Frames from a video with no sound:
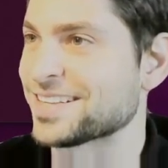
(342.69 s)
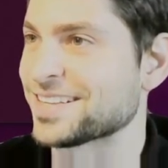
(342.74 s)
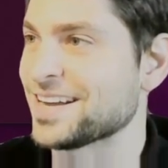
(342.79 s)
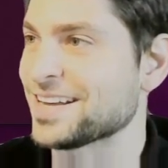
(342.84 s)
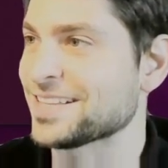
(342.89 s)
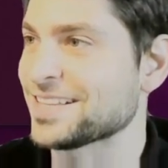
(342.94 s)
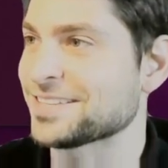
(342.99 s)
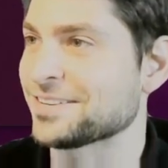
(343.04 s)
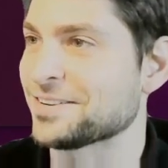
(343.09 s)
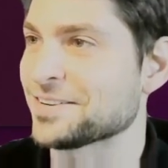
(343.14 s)

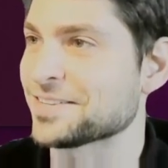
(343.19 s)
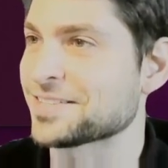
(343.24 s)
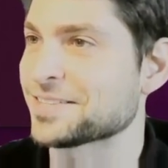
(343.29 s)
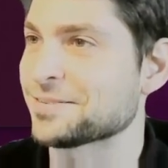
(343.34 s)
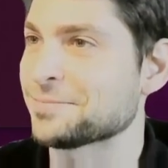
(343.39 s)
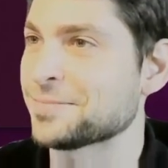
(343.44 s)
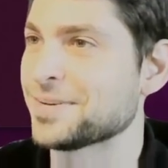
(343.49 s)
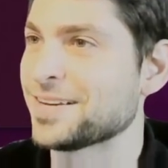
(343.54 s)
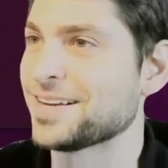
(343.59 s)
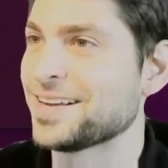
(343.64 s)
That's
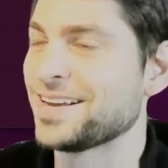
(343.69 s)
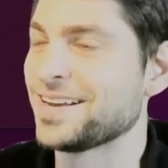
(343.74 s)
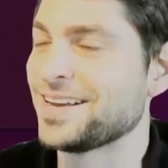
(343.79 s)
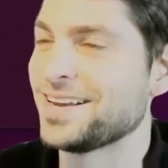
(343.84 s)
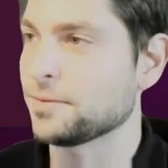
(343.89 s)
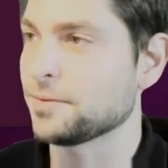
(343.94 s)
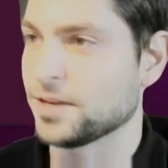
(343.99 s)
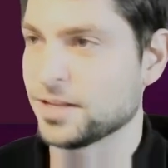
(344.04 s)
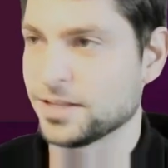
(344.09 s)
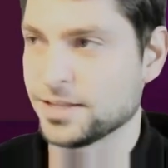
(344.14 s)
awesome.
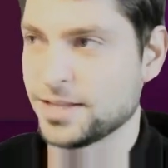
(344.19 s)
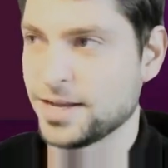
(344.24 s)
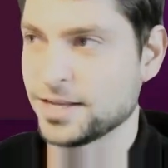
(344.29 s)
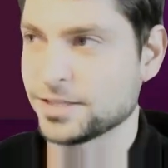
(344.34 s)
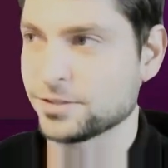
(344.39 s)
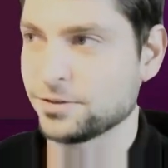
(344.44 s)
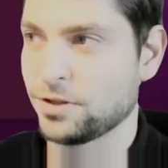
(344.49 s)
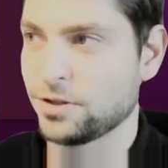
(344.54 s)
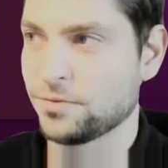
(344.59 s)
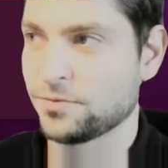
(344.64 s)
And
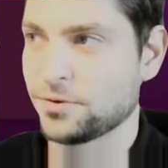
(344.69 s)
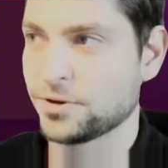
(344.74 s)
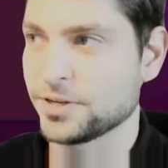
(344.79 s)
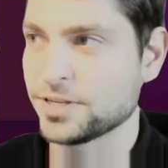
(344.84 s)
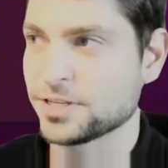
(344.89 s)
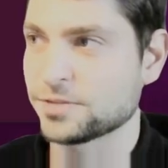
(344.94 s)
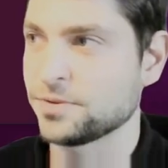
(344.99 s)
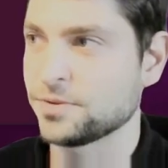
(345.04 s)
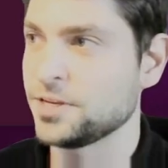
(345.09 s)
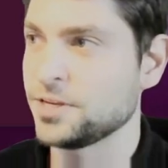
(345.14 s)
that's all for
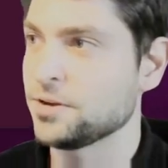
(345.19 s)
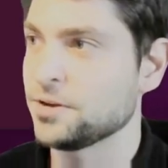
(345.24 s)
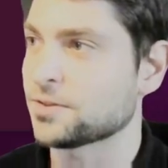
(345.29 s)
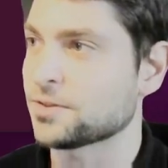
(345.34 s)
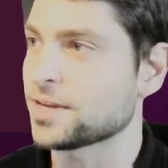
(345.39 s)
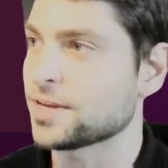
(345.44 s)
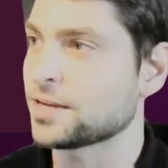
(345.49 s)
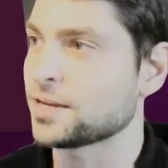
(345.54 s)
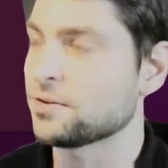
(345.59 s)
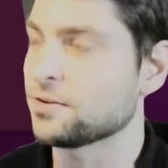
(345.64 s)
this video.
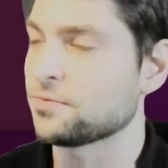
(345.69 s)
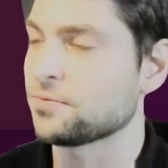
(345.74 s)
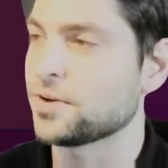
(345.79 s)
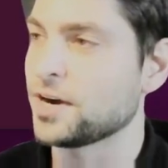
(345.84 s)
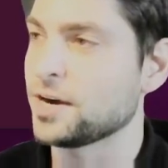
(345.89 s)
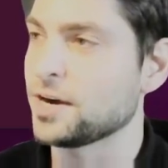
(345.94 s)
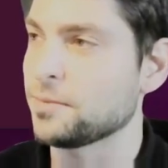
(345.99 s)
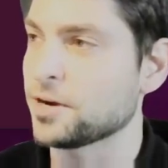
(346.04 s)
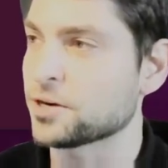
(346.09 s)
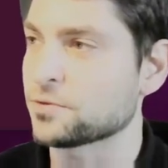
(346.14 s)
Thank you
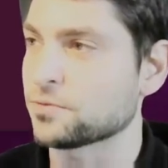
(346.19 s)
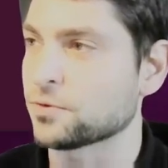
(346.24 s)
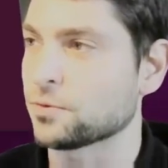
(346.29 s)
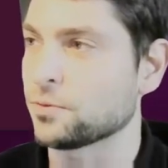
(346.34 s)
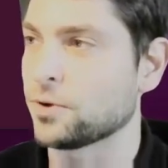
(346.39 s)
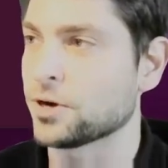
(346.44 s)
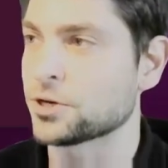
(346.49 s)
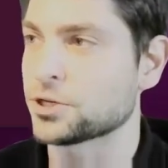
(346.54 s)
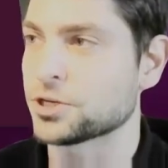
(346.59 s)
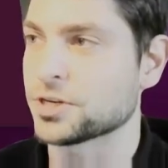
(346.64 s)
very much for
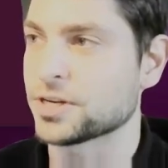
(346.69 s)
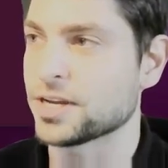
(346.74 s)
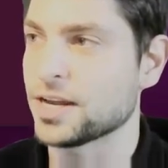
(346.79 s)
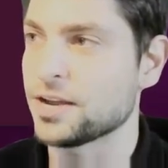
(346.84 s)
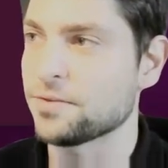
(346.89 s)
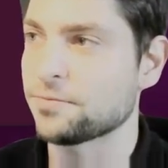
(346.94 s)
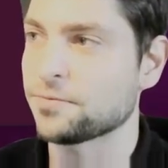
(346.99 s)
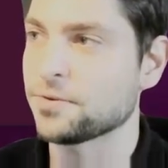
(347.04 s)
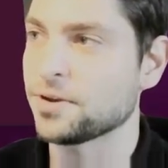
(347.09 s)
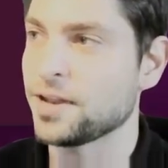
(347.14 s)
watching.
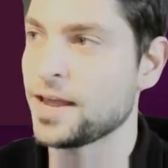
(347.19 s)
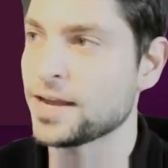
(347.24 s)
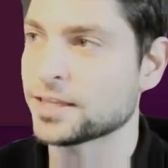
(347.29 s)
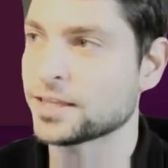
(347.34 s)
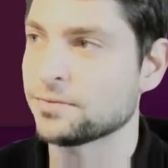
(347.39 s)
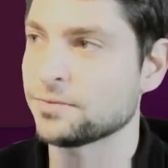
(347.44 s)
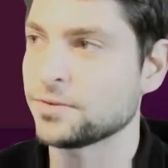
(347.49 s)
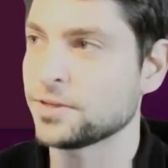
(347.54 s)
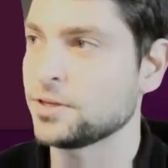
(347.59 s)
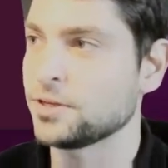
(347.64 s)
If you
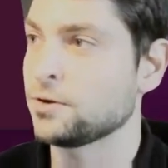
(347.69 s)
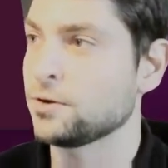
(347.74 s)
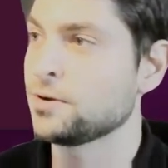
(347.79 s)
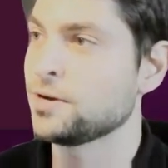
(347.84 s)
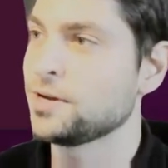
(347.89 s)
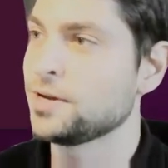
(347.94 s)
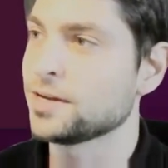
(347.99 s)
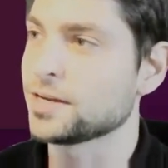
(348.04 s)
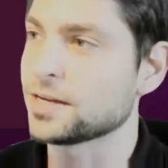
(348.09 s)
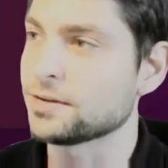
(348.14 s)
liked the video,
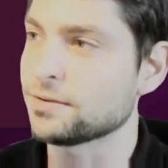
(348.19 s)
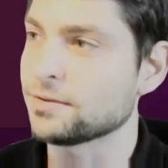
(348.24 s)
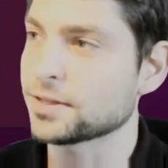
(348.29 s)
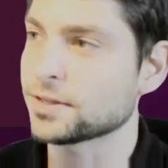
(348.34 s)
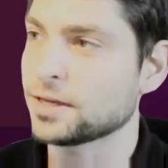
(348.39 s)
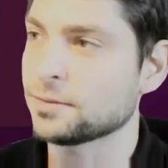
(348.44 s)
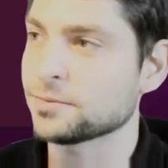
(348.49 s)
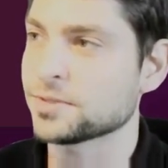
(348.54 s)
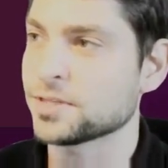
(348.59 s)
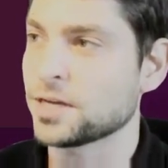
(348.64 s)
give a
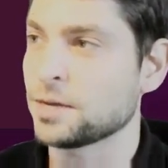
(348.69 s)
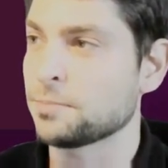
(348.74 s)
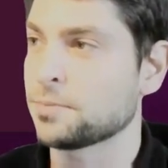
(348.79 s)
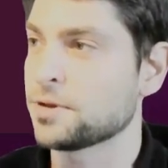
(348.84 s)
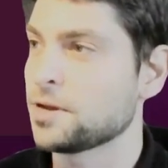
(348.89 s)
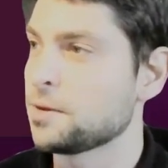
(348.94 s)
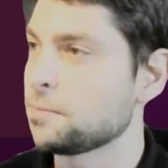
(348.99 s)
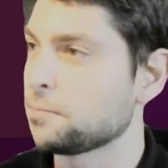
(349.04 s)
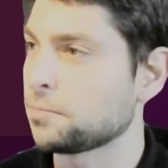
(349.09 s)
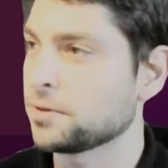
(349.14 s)
thumbs
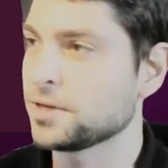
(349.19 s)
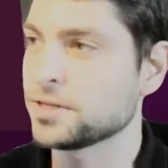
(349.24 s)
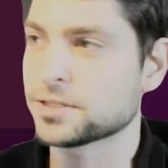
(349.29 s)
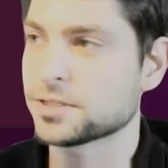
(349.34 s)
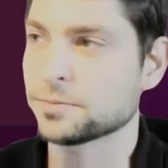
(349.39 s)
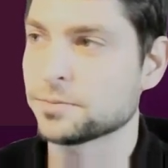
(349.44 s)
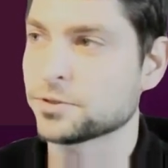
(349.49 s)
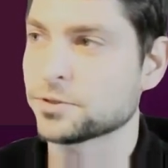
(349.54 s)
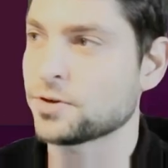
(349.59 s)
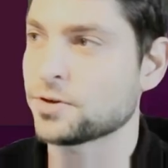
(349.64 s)
up,
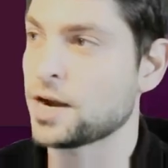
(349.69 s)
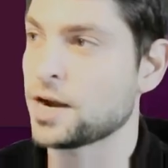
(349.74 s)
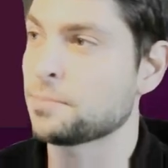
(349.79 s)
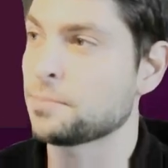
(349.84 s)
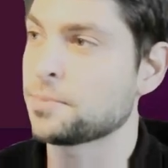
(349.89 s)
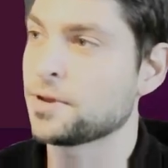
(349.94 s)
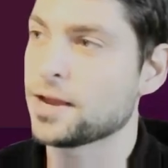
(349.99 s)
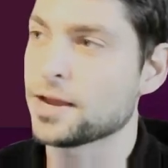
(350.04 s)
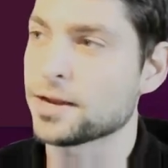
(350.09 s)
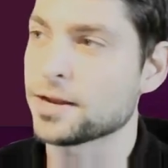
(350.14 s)
please
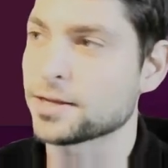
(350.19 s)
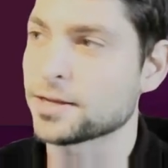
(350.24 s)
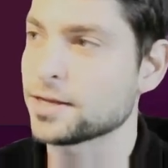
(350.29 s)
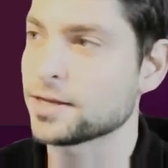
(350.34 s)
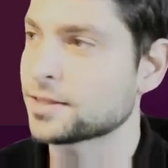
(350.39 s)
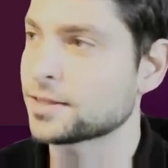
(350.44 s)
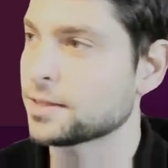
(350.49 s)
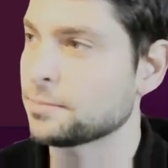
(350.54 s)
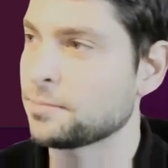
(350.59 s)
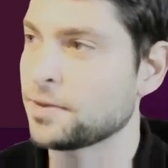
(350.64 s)
subscribe and
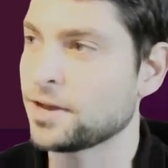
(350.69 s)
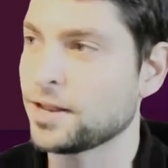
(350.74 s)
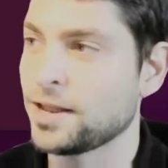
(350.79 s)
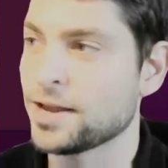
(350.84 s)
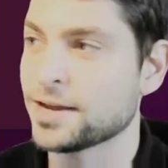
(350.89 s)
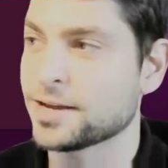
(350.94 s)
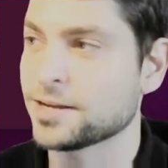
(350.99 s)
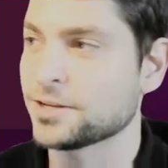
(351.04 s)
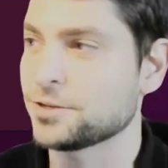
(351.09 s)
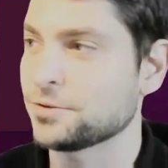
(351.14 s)
hit the bell
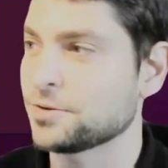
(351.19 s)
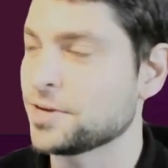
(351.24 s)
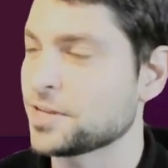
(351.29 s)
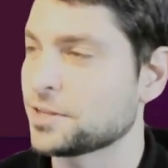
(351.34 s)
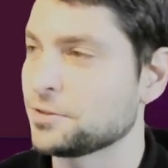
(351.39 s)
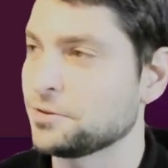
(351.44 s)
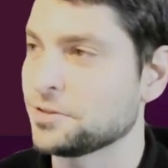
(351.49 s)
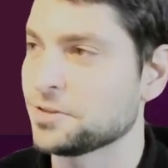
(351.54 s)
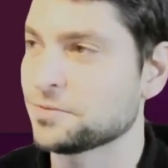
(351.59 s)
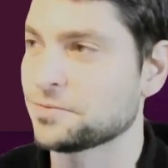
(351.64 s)
icon to
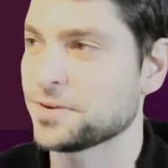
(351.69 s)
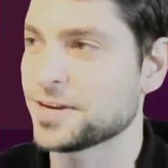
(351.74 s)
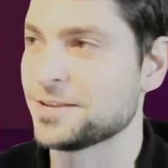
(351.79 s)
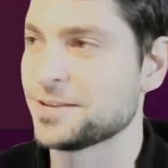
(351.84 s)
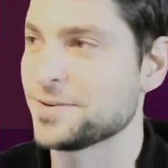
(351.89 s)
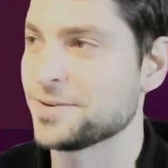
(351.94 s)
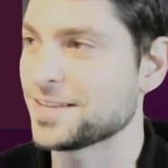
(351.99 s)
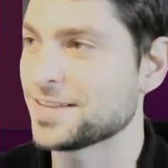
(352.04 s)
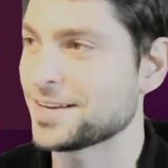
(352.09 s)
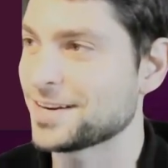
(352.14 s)
get notified
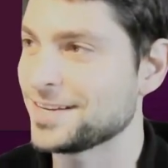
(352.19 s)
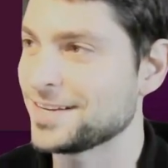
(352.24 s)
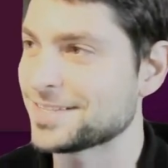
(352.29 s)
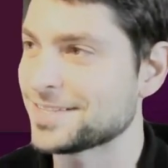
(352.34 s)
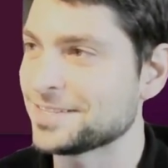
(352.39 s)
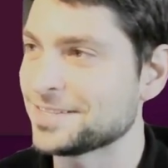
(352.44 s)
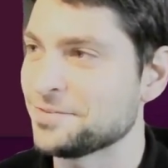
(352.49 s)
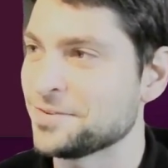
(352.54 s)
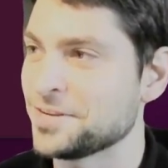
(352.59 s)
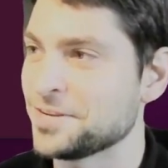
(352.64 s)
when I
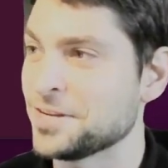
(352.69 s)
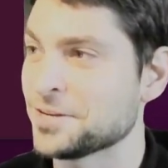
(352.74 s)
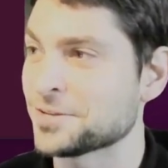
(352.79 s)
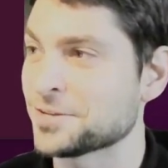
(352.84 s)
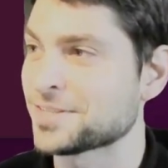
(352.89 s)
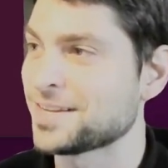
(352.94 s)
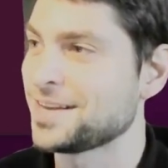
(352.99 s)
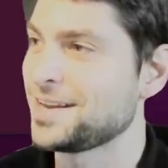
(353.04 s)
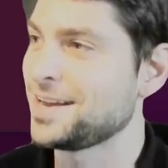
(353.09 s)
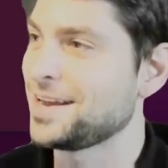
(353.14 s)
release new
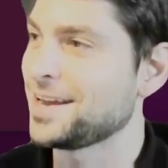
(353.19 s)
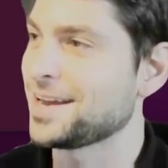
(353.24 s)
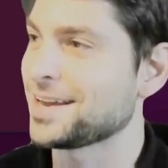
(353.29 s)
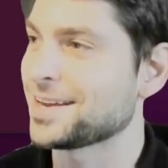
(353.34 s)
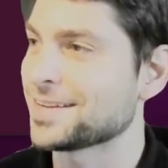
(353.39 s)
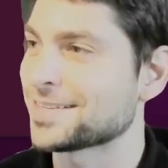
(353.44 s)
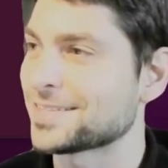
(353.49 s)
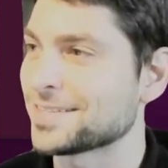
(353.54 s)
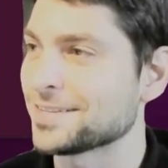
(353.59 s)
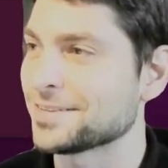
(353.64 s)
videos.
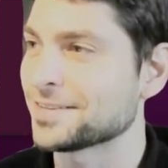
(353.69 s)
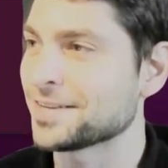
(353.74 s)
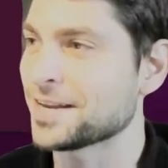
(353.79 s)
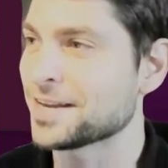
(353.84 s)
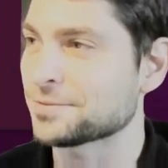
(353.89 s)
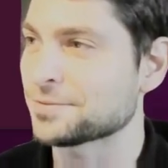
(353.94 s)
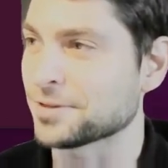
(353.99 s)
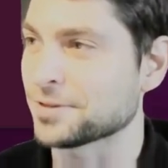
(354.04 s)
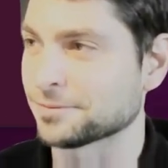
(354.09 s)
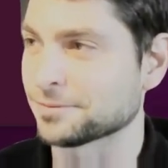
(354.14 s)
And I see you in the
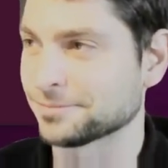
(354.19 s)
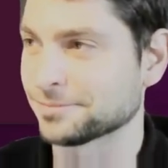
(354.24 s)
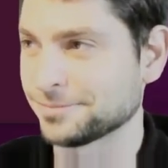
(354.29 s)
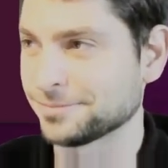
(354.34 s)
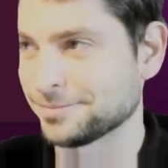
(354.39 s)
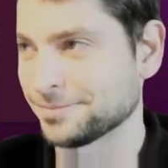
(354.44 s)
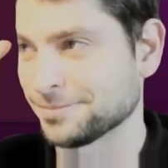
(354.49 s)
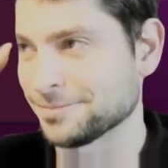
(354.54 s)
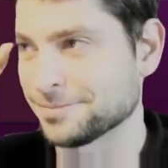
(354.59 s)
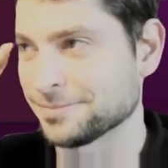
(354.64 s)
next one.
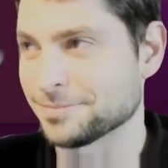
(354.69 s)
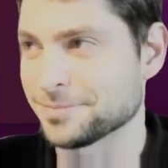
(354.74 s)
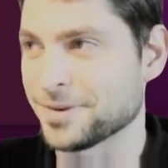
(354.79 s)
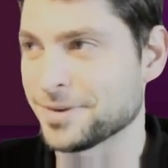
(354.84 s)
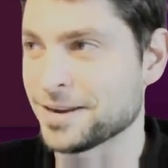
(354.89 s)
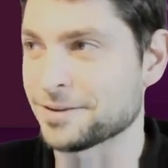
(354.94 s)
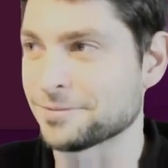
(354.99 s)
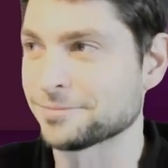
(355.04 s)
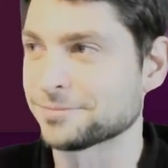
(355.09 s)
Bye.